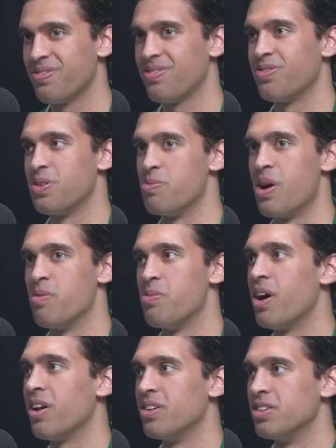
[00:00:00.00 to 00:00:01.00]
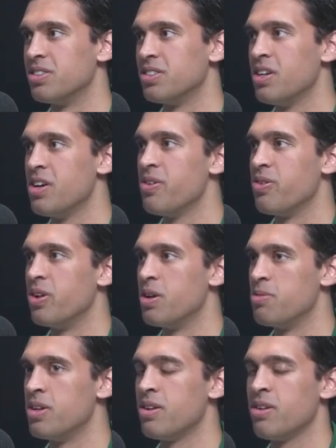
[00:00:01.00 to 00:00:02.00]
Crazy. Oh shit. Okay. You know what I
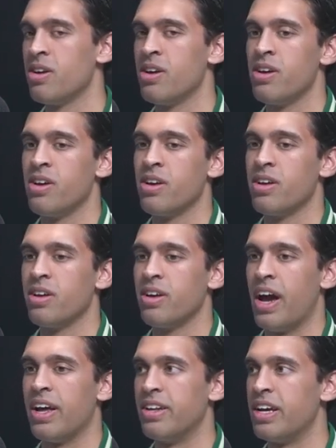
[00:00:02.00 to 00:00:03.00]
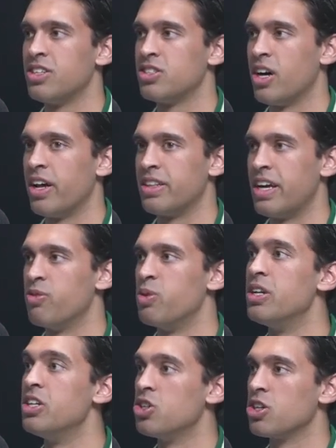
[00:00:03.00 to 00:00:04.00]
mean? Yeah. And they saw, like, they
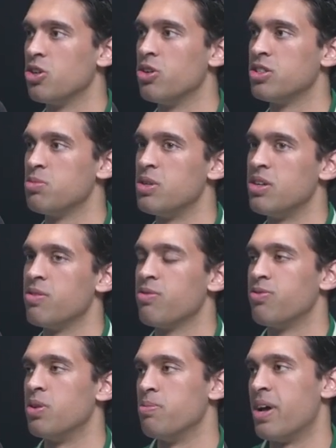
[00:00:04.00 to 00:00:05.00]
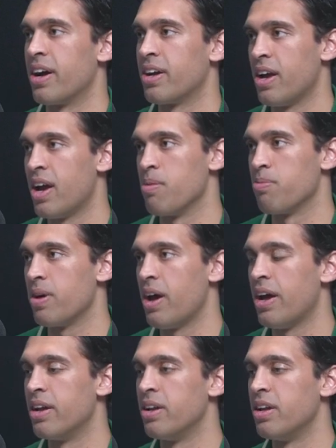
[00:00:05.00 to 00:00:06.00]
really took notice of me from that camp,
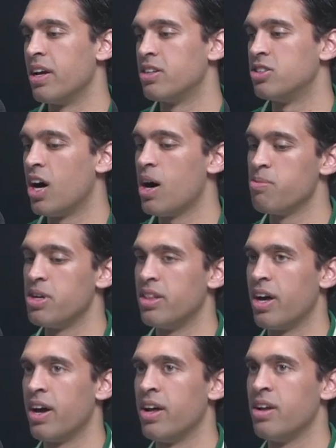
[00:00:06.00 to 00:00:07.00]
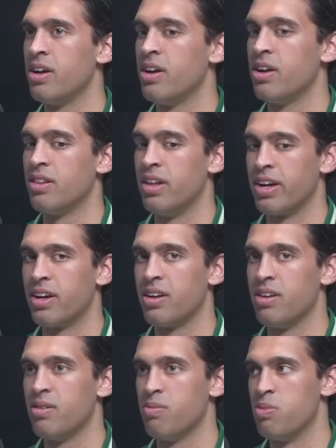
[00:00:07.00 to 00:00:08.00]
and it taught me that like
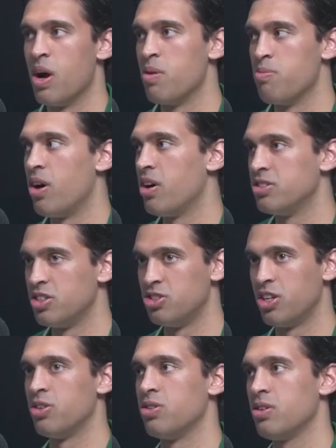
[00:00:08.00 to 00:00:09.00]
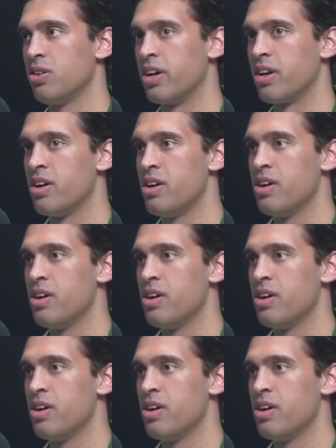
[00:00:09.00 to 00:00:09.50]
brown ballers in general, like